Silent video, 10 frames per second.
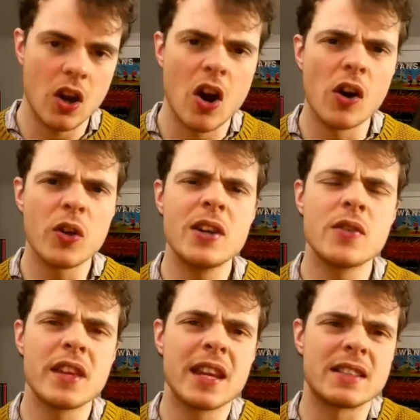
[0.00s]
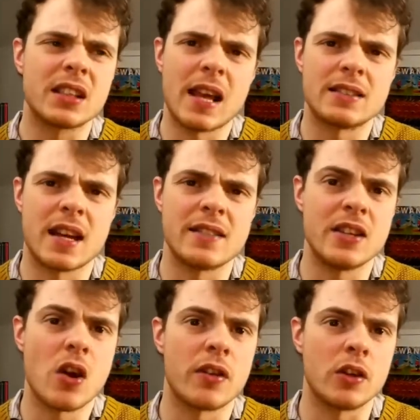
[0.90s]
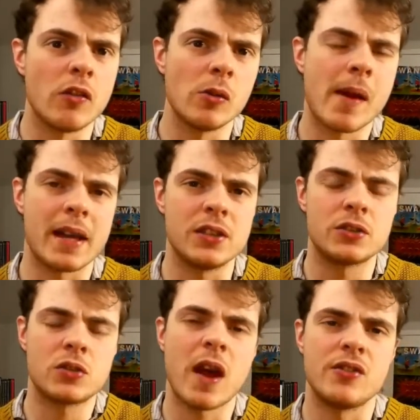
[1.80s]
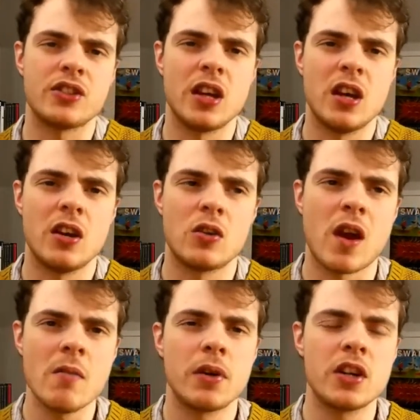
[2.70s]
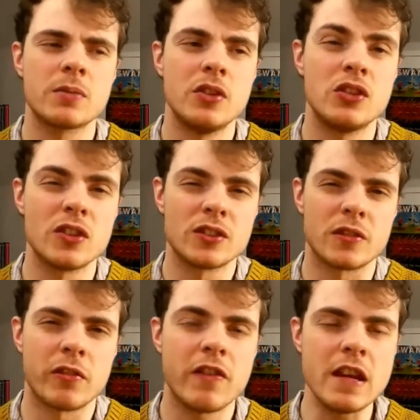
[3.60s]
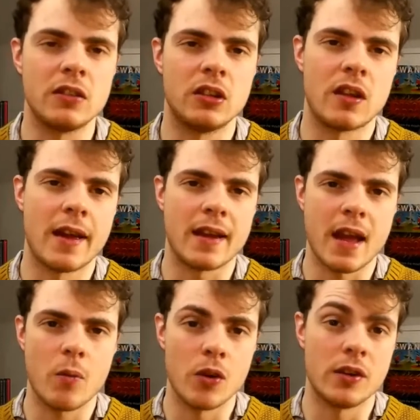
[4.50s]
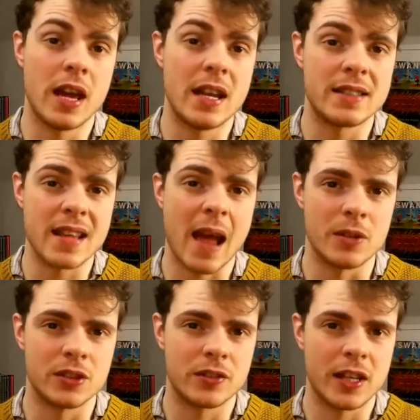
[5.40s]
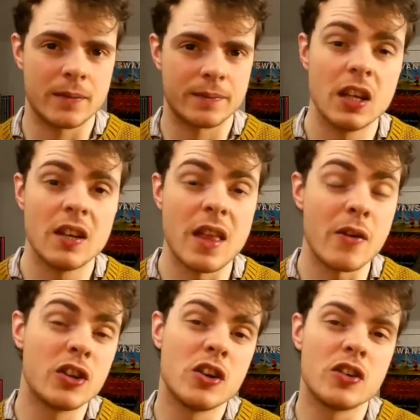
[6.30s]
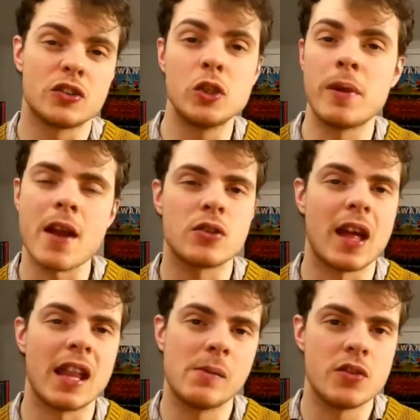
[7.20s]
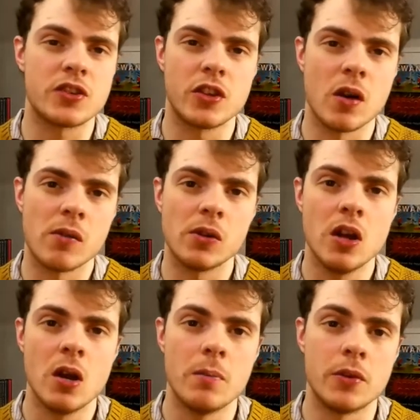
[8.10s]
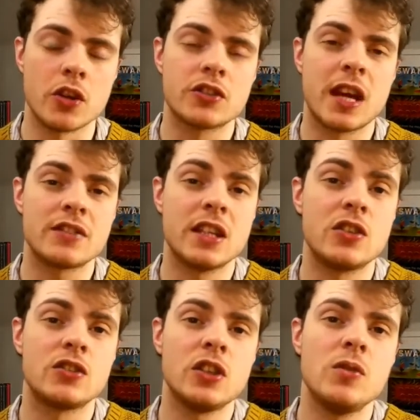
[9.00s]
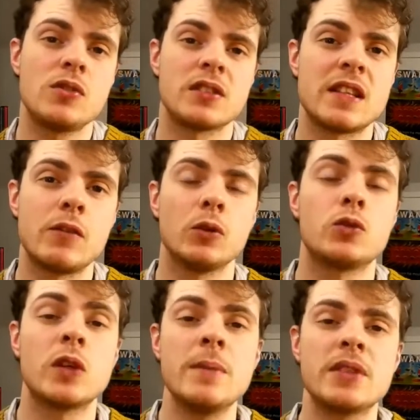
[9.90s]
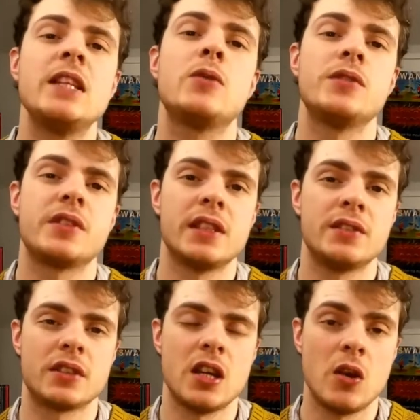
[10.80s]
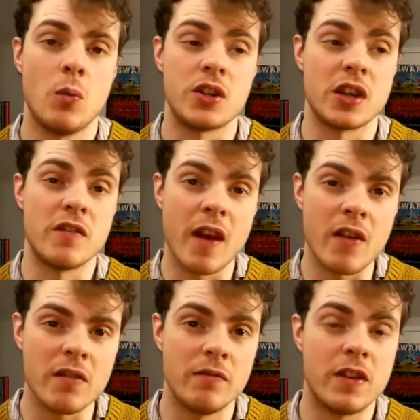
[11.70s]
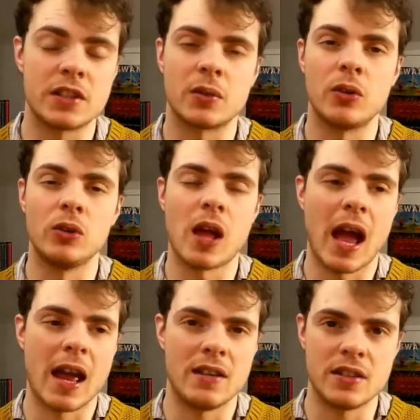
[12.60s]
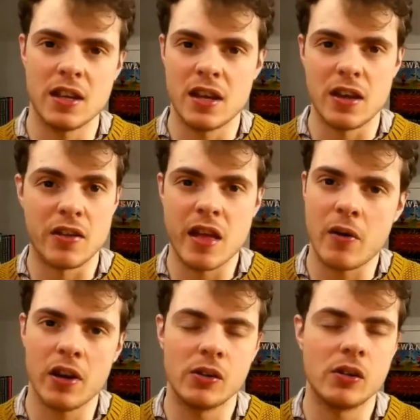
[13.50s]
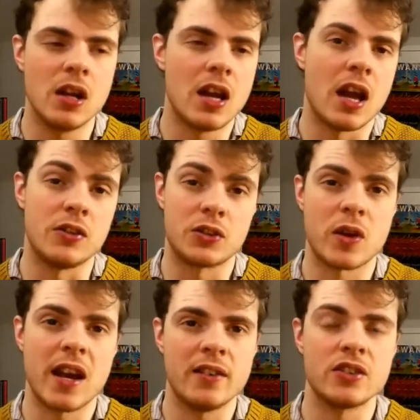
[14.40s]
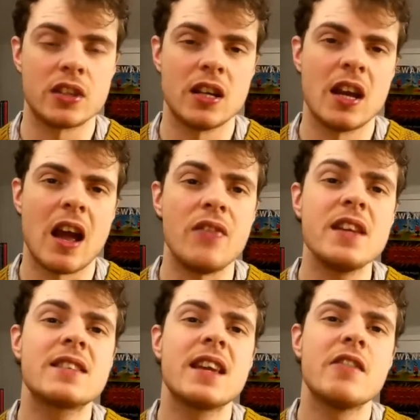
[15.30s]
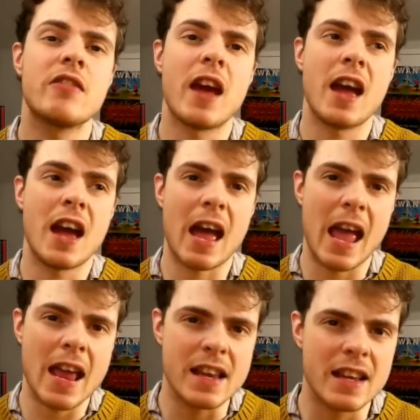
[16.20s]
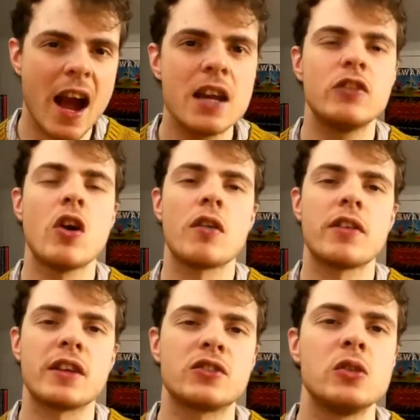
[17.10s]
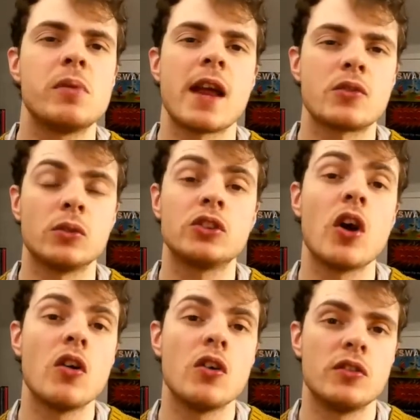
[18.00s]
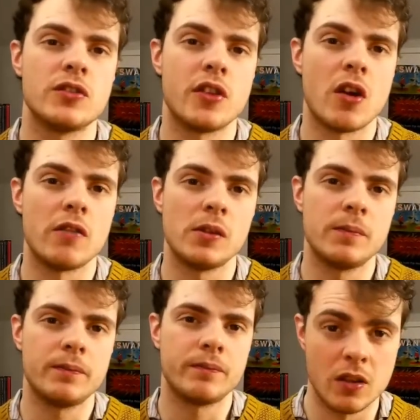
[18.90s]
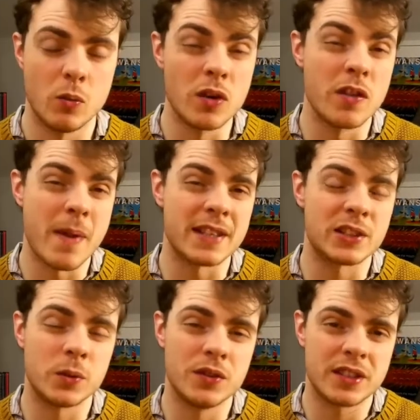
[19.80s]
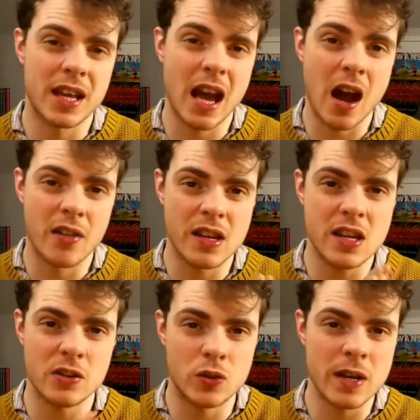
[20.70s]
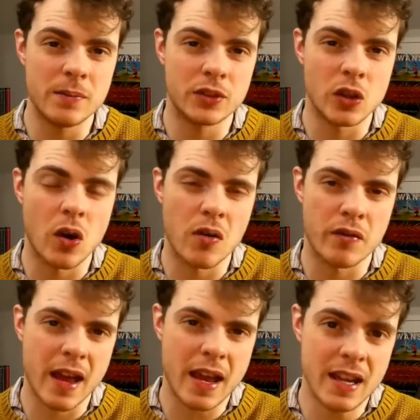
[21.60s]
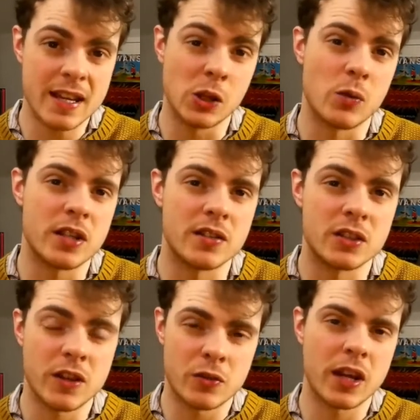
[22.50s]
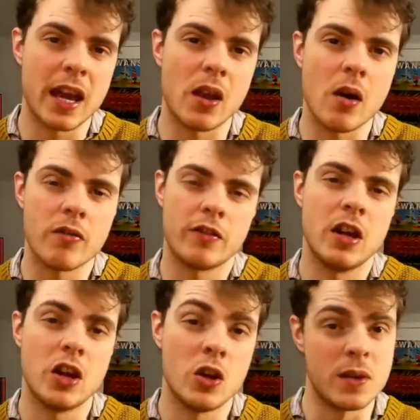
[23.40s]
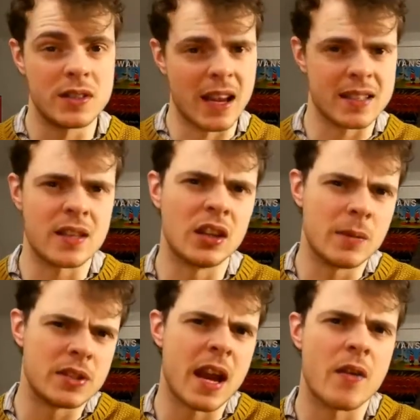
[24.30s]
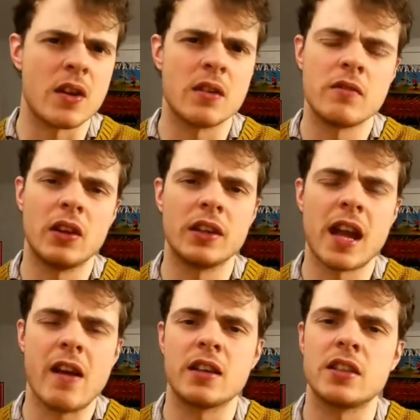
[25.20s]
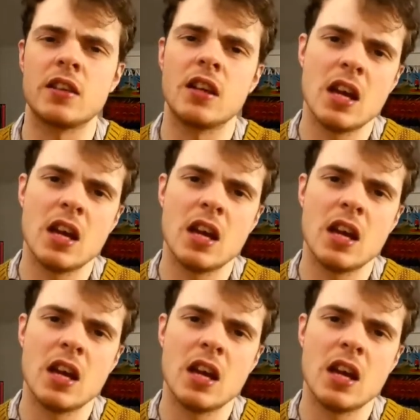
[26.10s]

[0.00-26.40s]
Although I don't think it's classed as a Gothic novel by any stretch, Crime and Punishment does feel like one in its atmosphere. There are no supernatural elements to the novel, but Dostoevsky does use several dream sequences, which are very visceral and ethereal and strange, and these give a kind of Gothic supernatural tone to the novel. One of the best ones are the dreams of a guilt-ridden Svidrigailov, who is, like I said, the libertarian villain character,